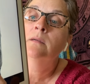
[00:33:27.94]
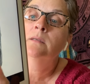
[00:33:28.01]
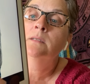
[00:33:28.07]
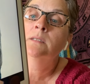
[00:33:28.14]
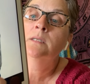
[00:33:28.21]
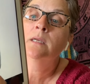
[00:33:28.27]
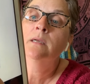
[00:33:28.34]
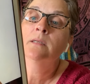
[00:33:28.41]

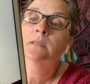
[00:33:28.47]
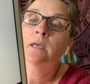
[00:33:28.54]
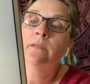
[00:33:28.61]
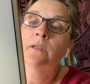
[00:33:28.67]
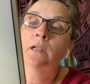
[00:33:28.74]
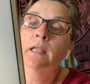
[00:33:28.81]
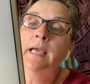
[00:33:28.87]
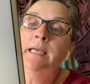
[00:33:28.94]
See, it's got
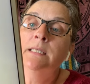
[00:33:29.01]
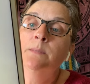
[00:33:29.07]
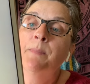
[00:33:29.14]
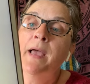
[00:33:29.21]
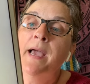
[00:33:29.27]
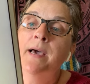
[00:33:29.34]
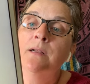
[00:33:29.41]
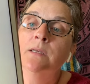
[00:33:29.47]
the lace
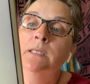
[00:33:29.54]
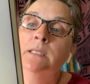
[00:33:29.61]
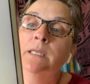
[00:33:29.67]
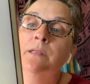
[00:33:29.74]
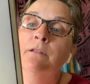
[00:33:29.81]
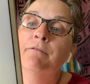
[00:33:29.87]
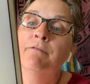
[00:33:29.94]
panels in the